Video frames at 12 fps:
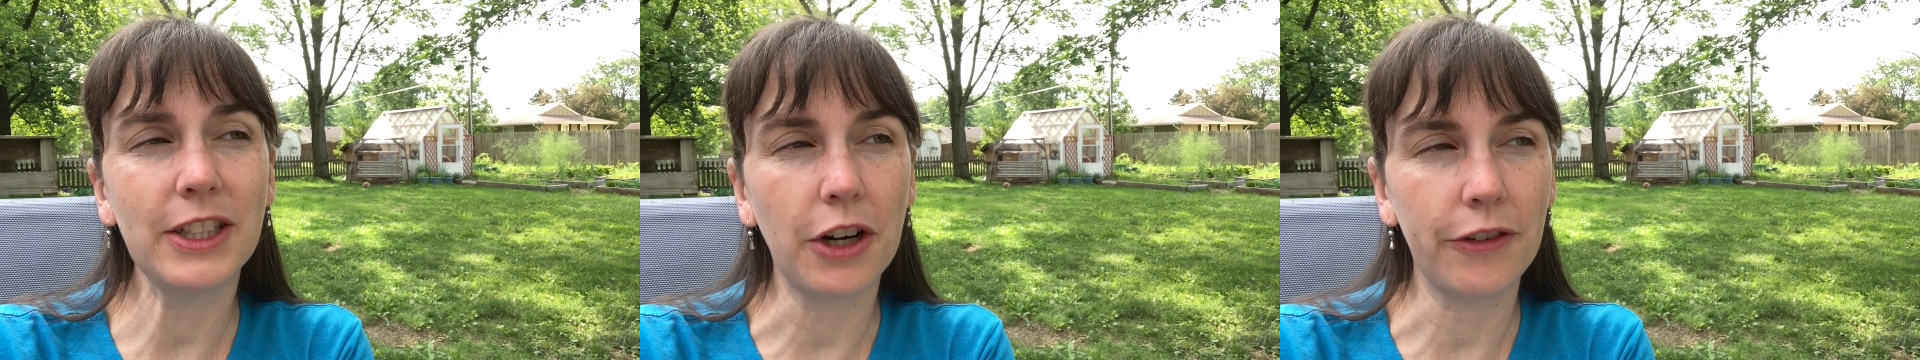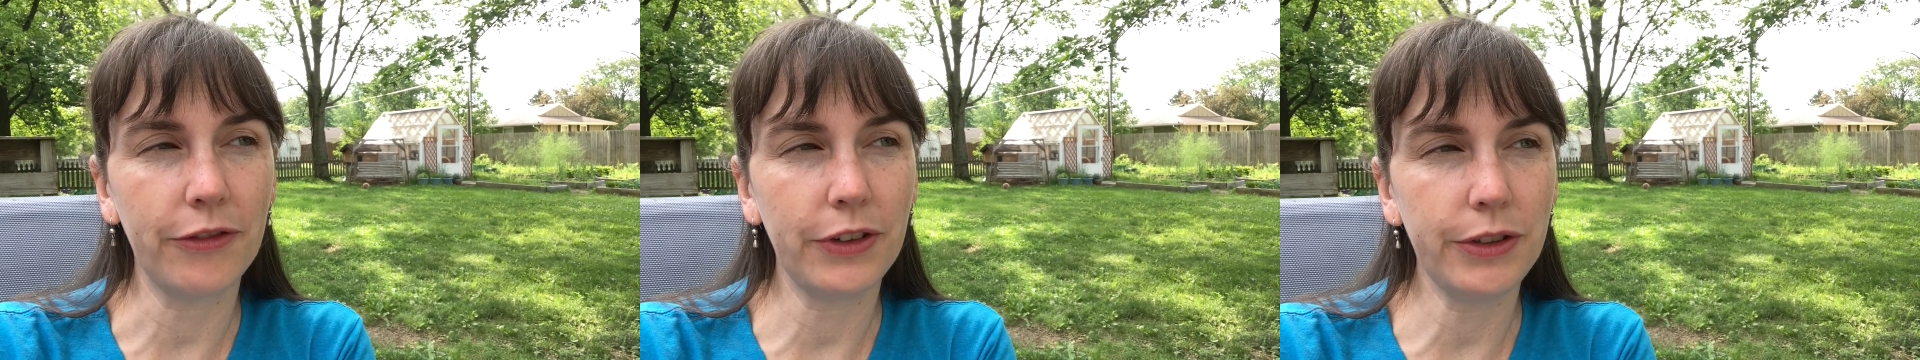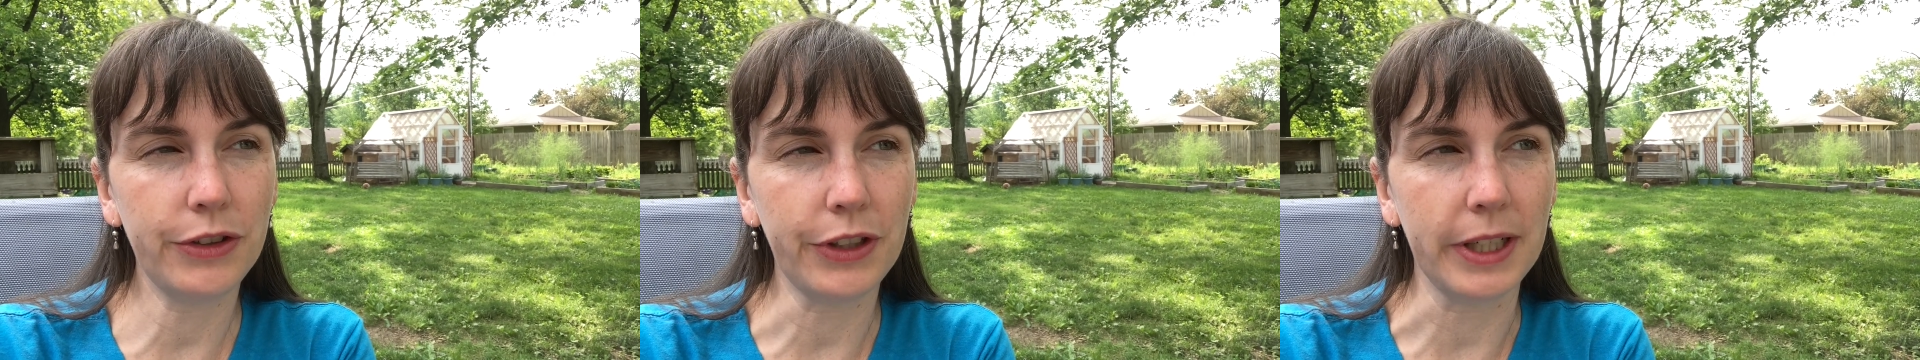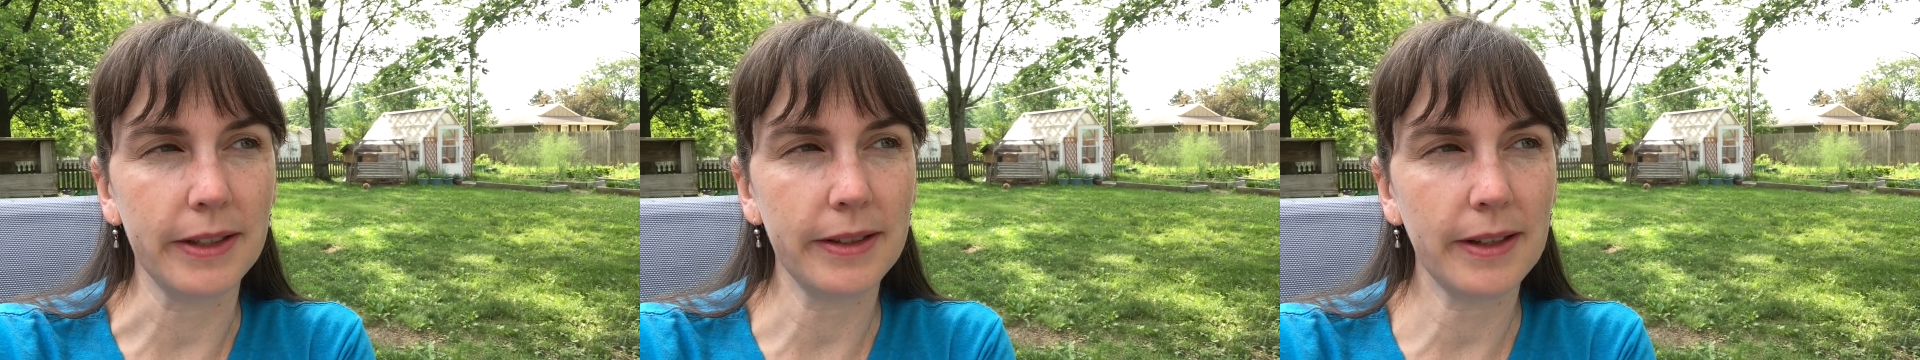our fruit
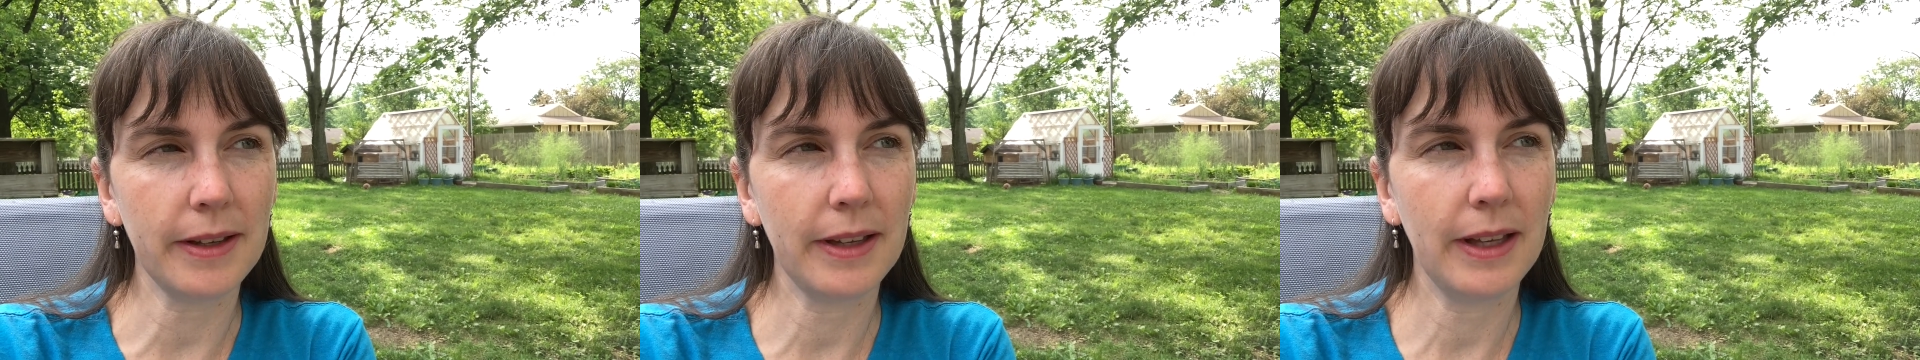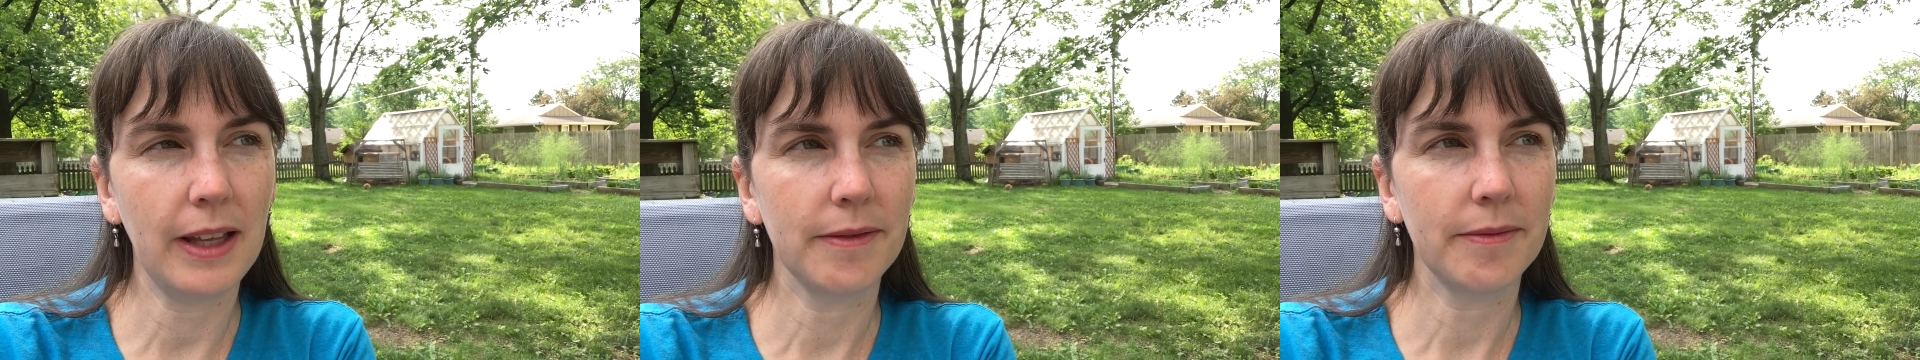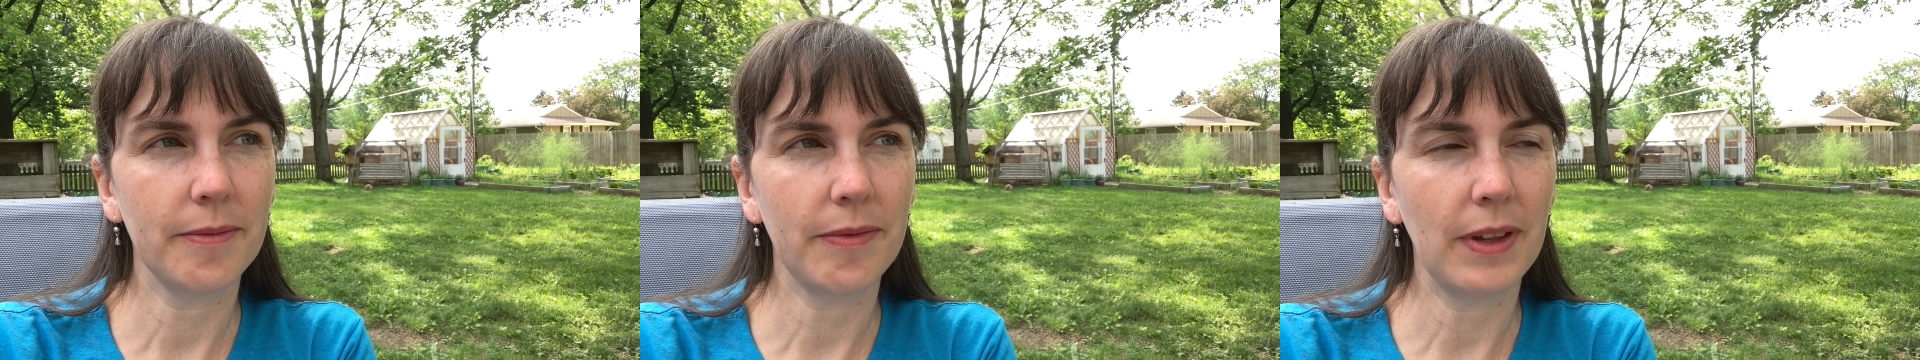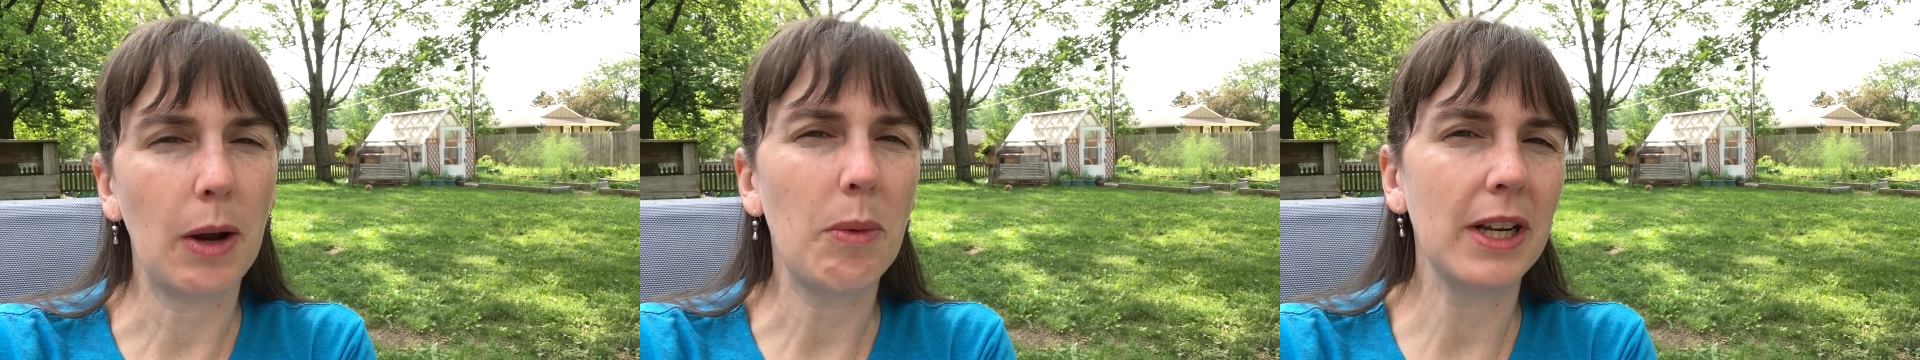trees.
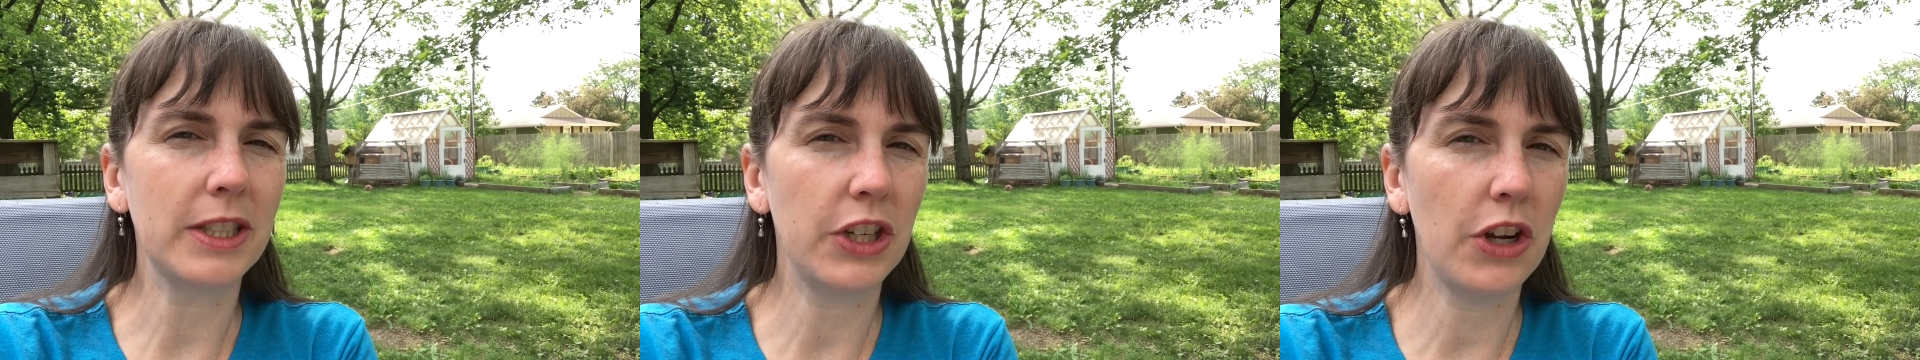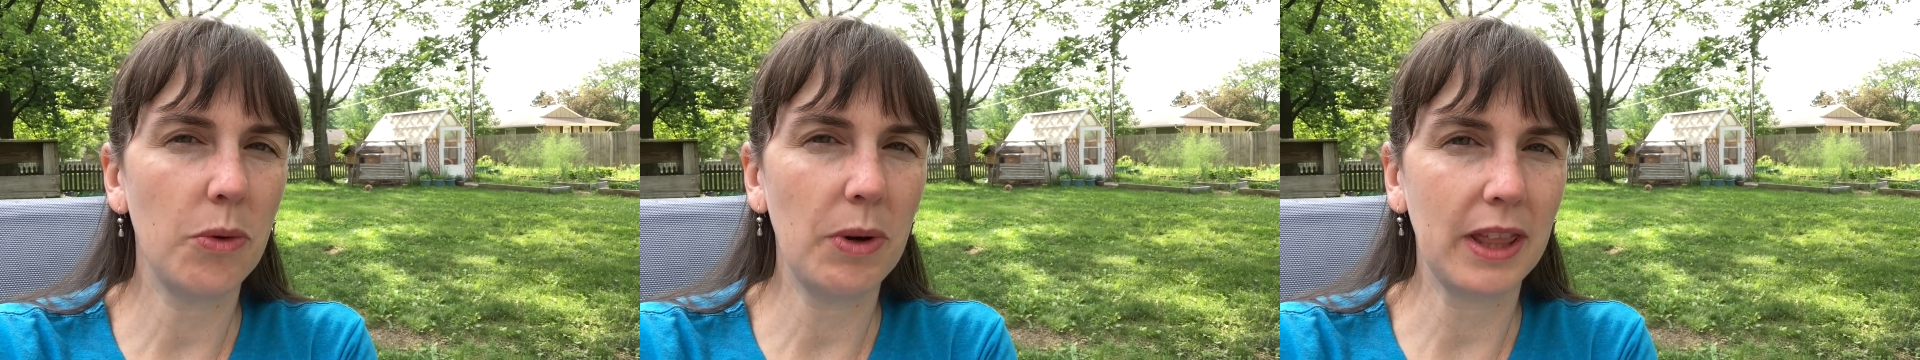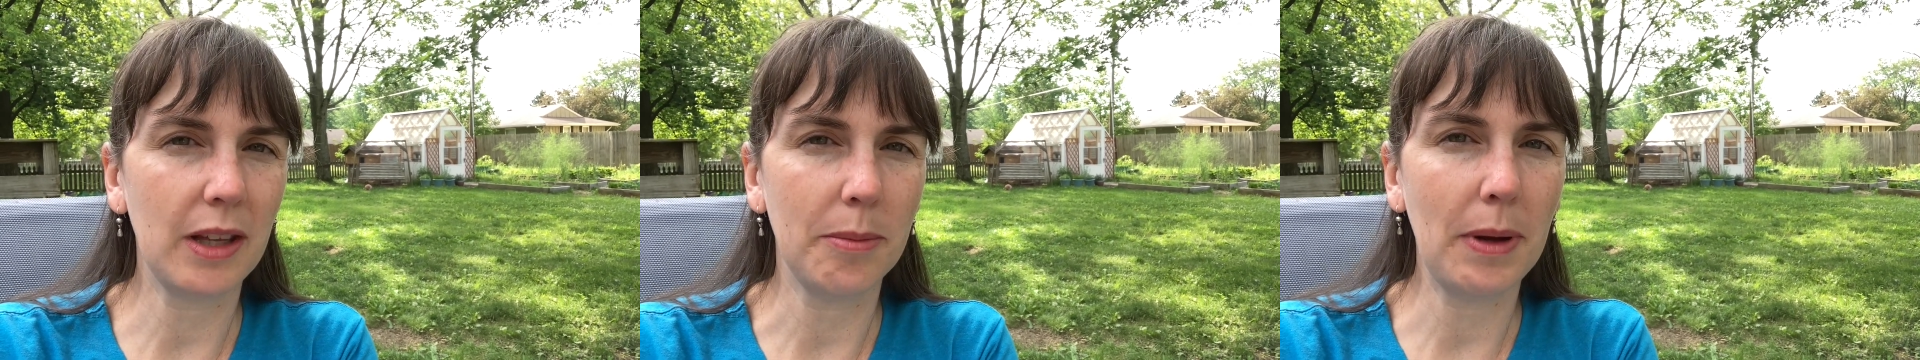I wanted to know what the